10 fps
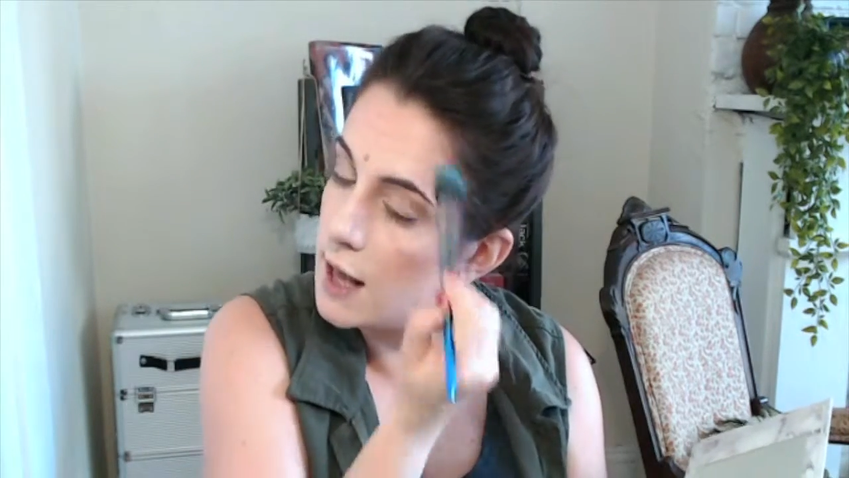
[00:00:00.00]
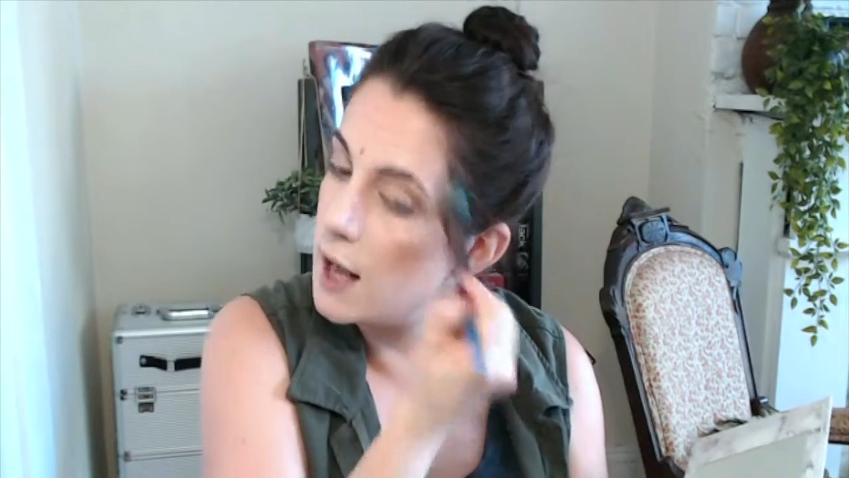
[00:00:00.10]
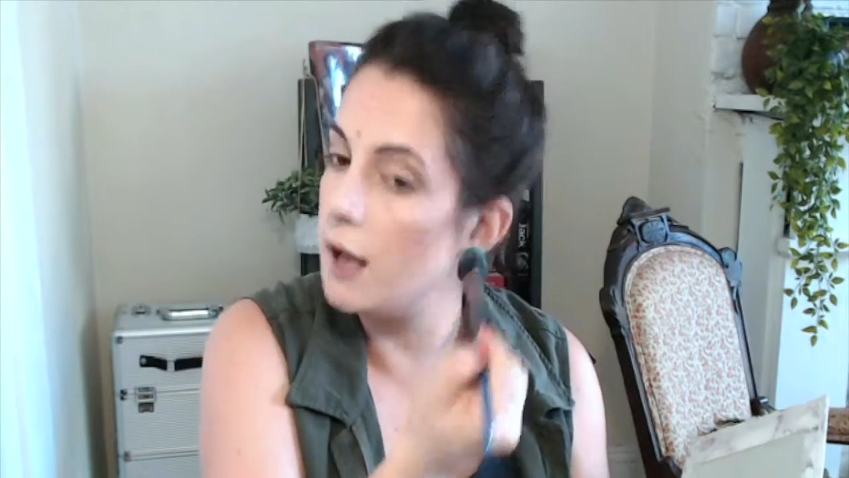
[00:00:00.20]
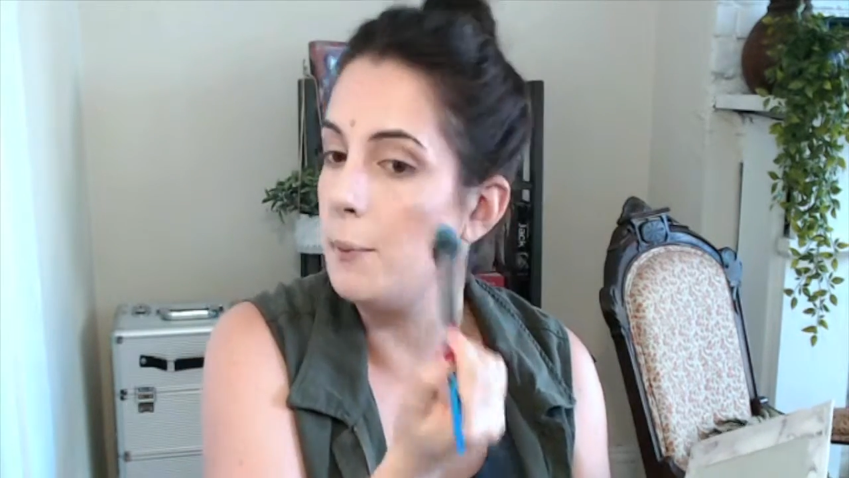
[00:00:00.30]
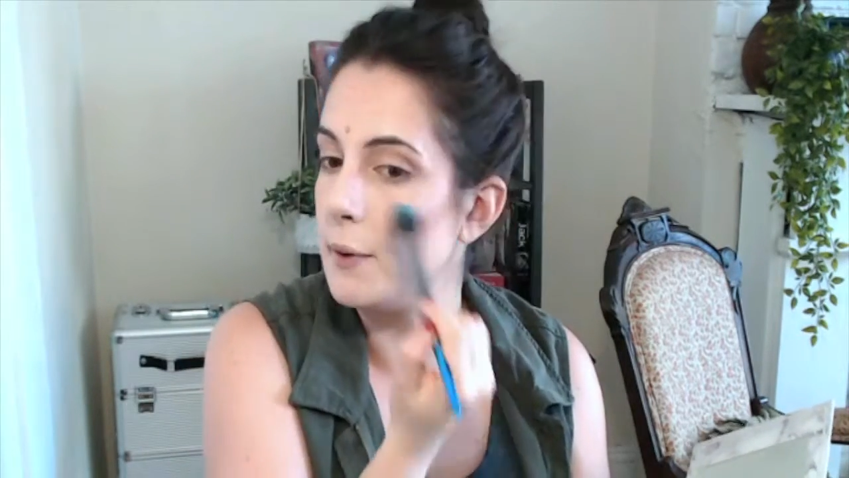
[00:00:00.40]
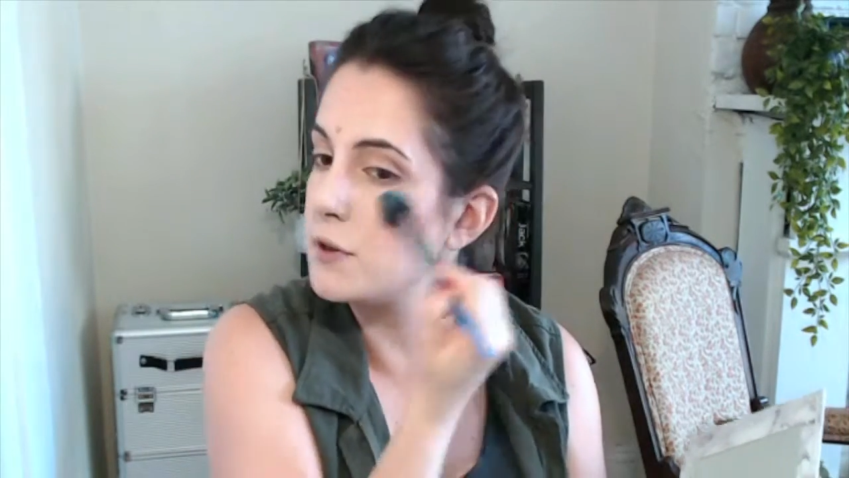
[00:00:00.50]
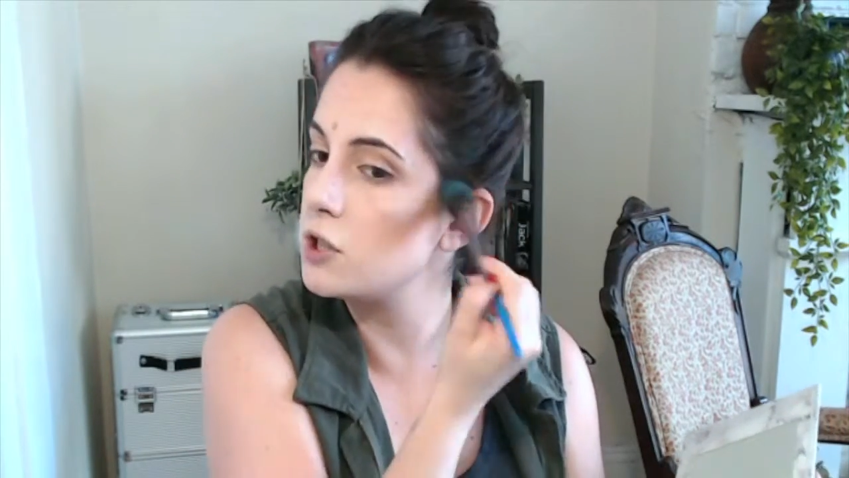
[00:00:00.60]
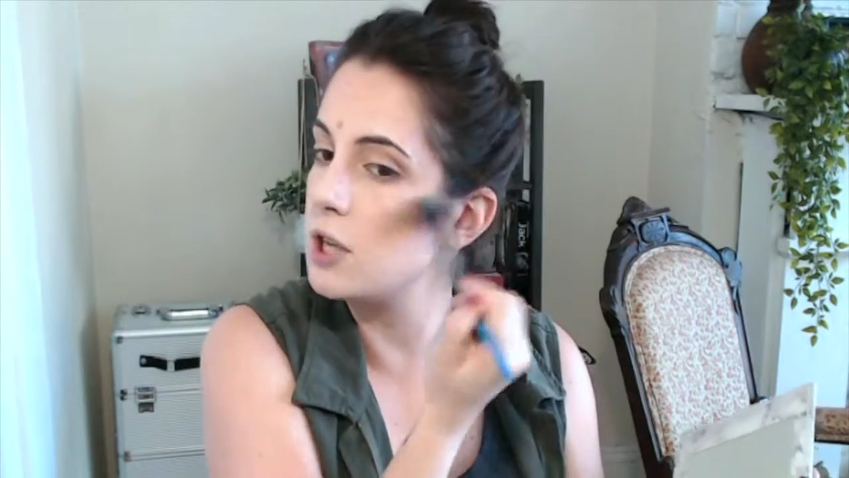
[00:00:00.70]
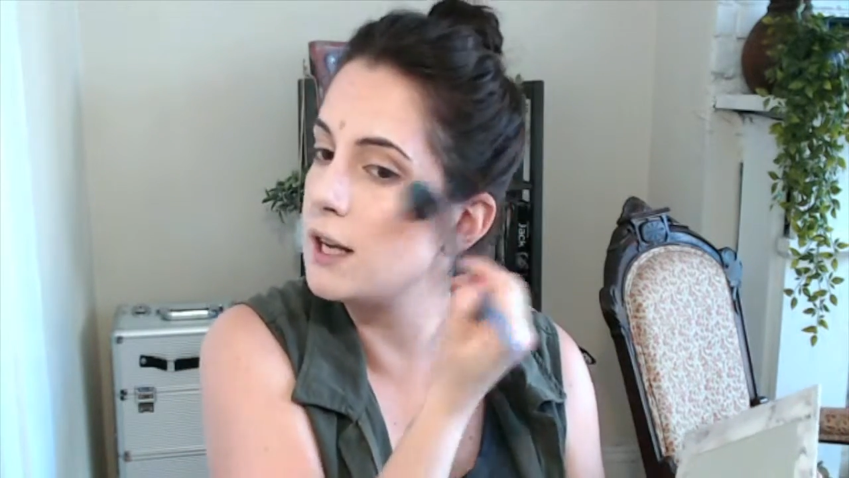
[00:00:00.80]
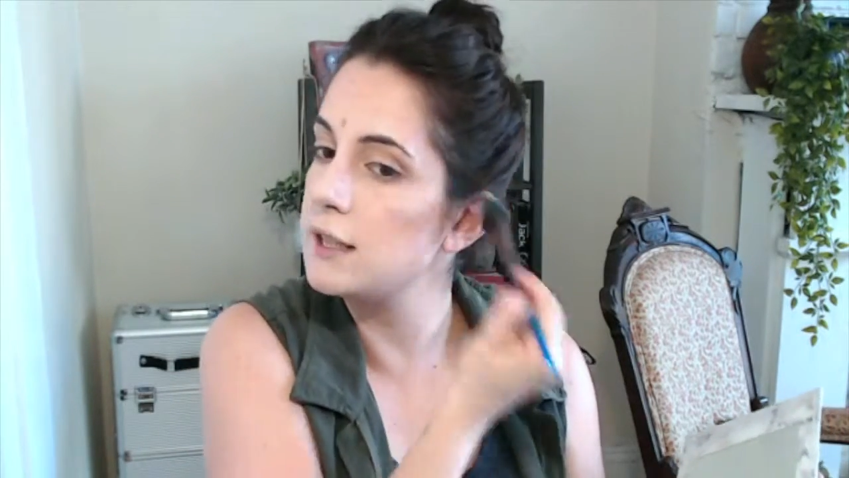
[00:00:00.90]
up with
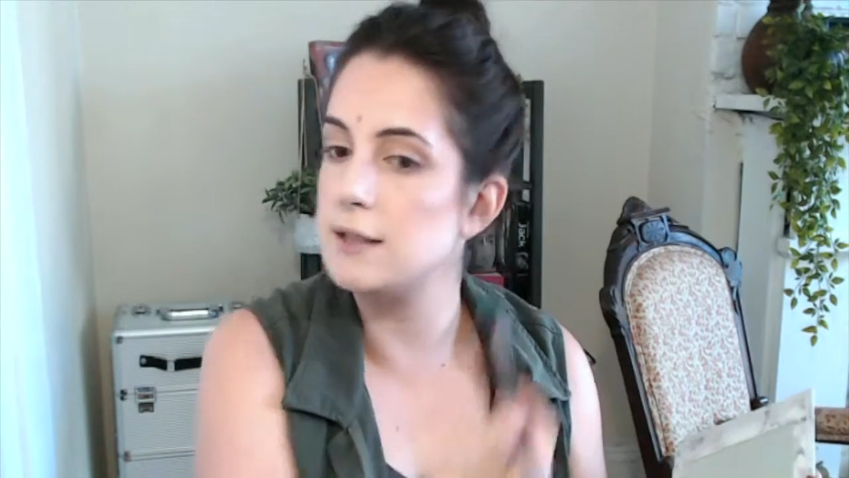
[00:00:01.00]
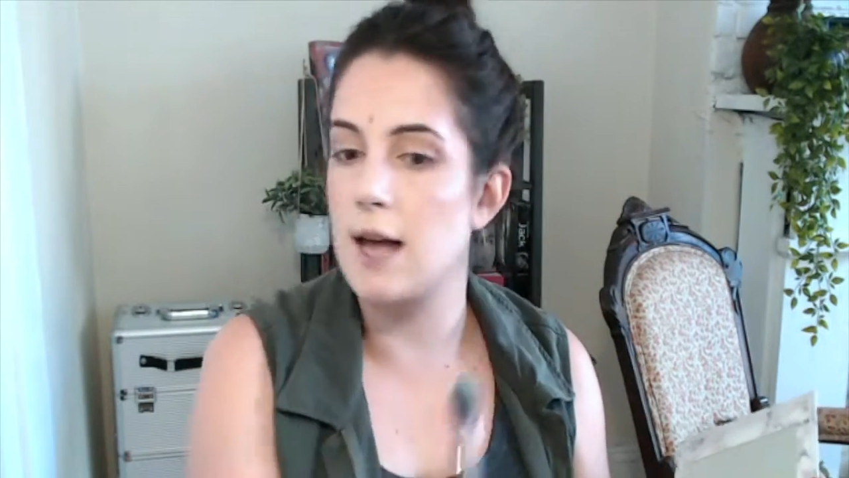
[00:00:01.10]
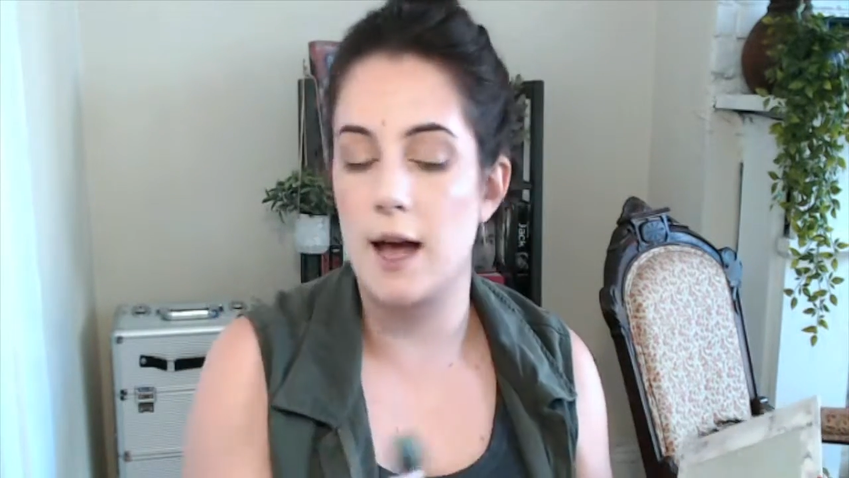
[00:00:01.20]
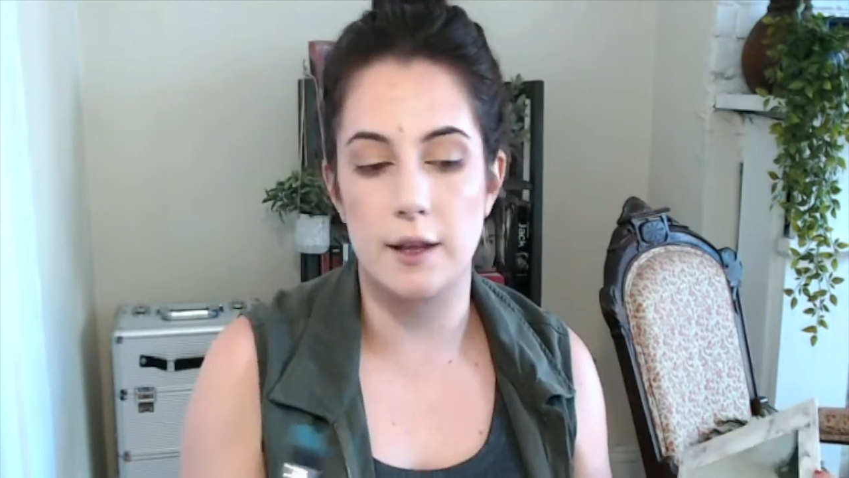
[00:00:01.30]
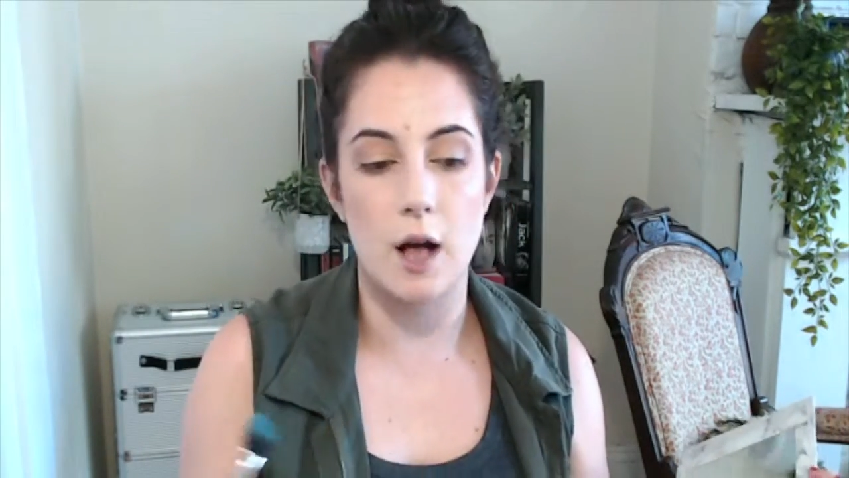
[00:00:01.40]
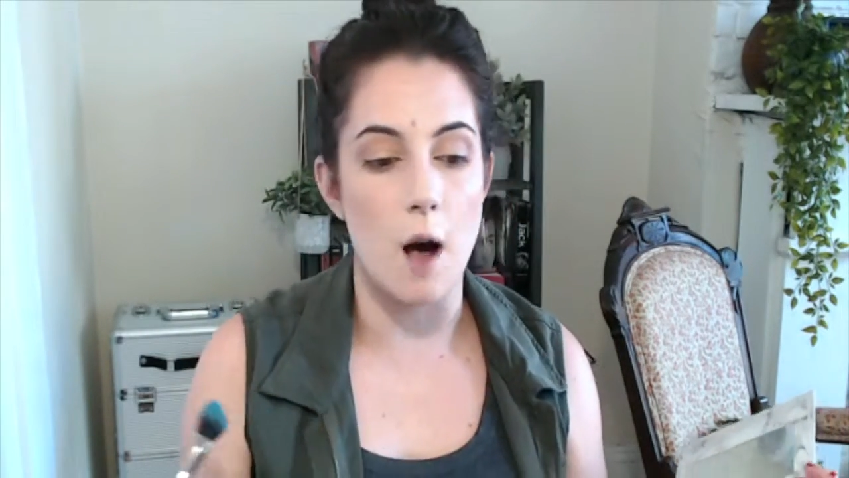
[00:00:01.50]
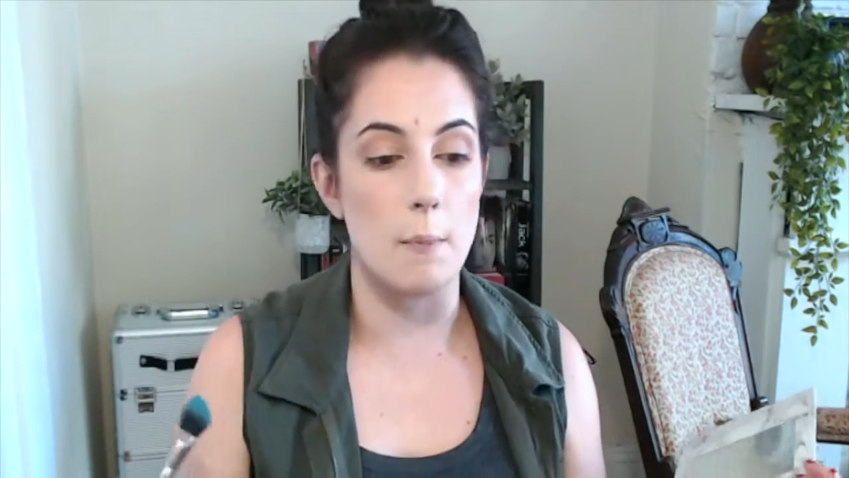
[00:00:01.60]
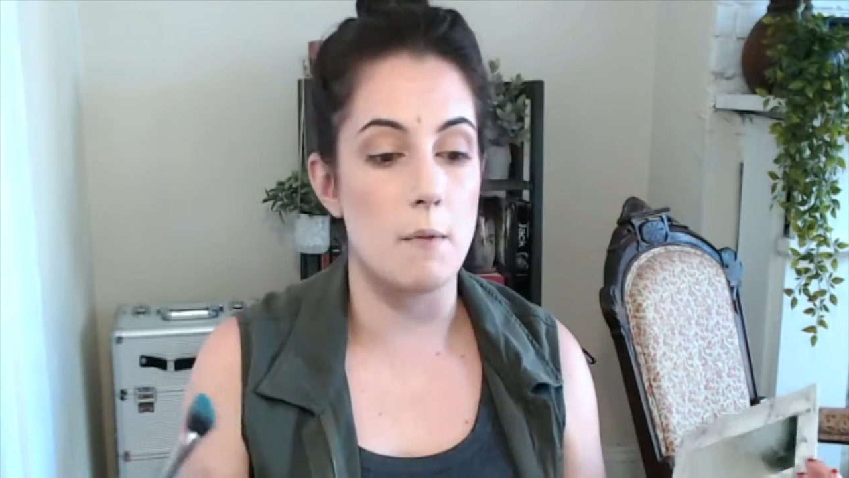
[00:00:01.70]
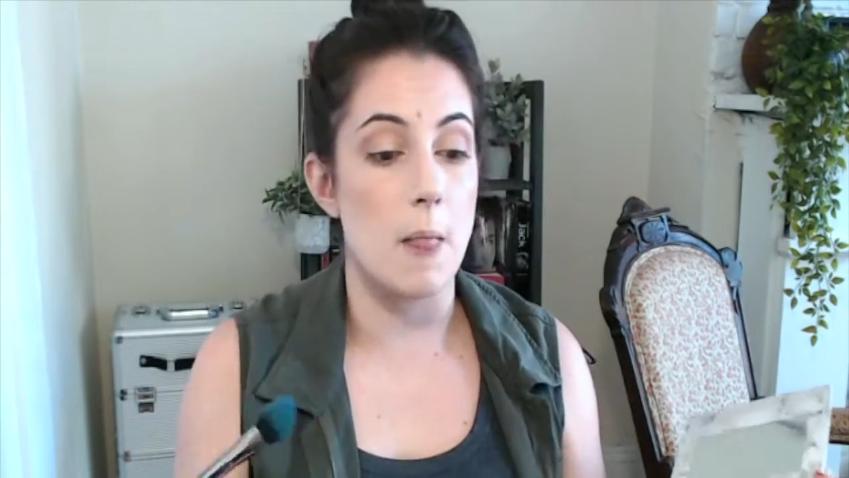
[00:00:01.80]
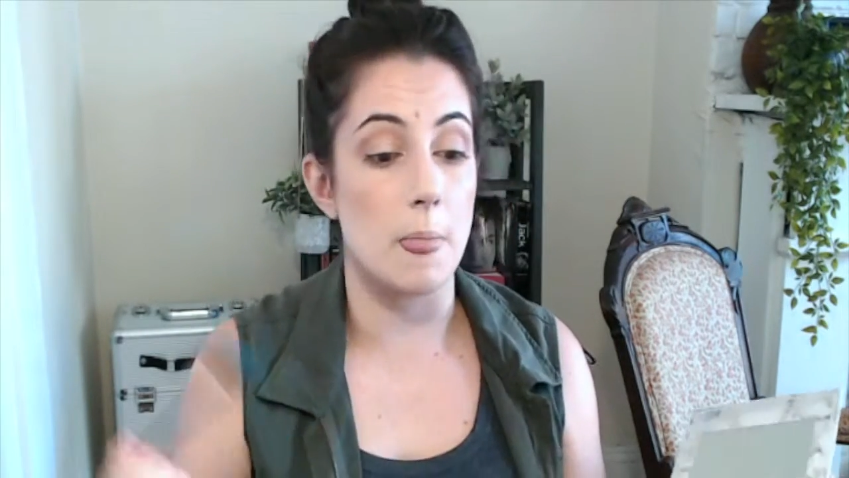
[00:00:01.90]
shades that
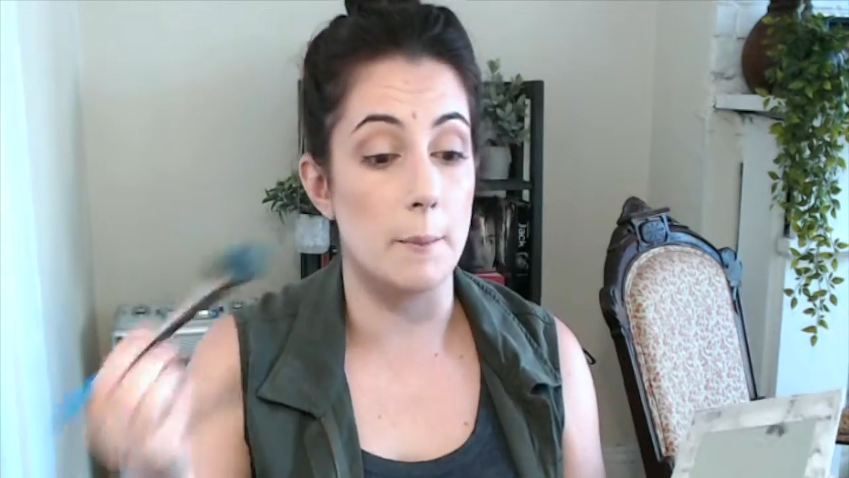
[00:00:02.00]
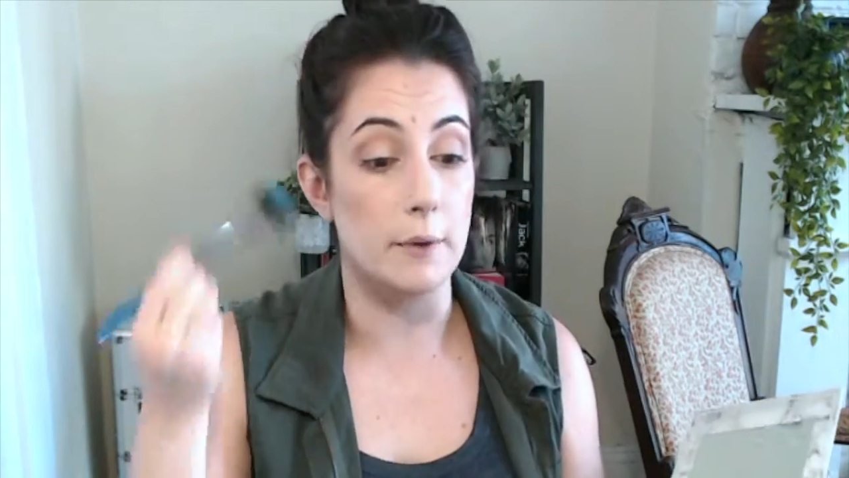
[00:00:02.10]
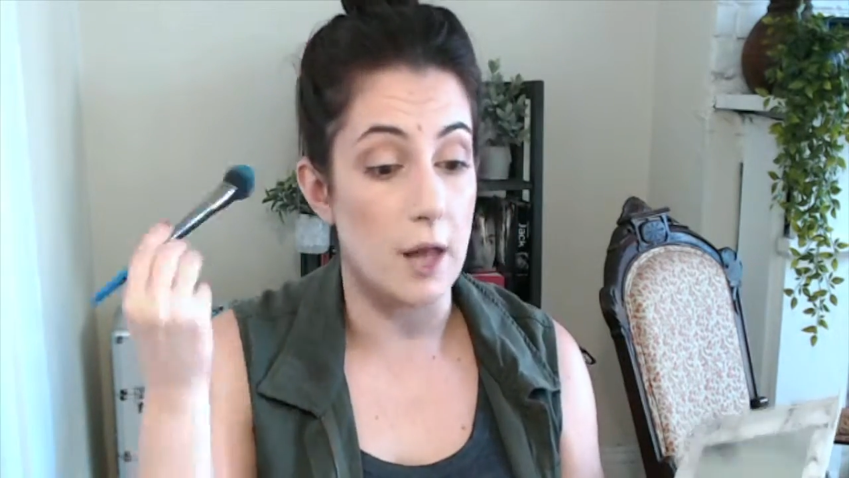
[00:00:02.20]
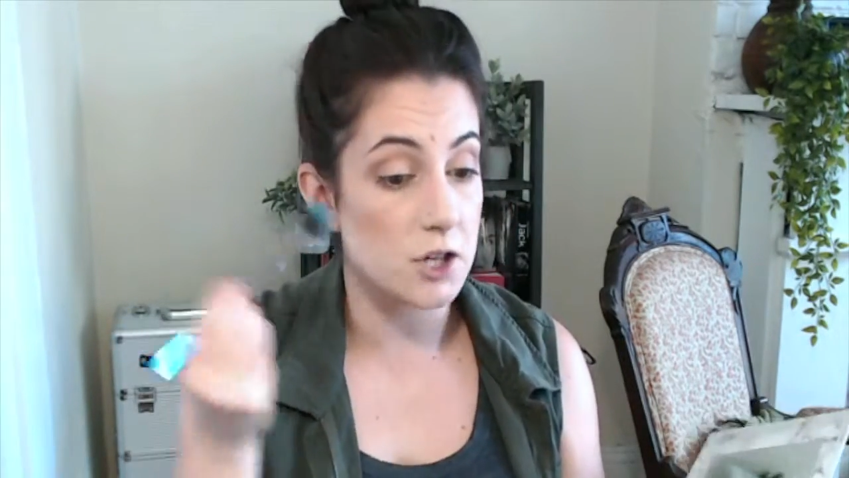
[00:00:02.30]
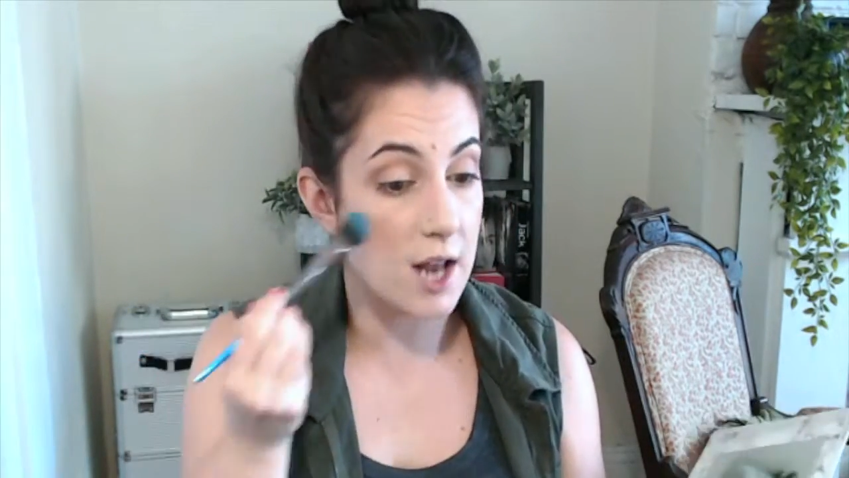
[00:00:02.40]
complement the blush I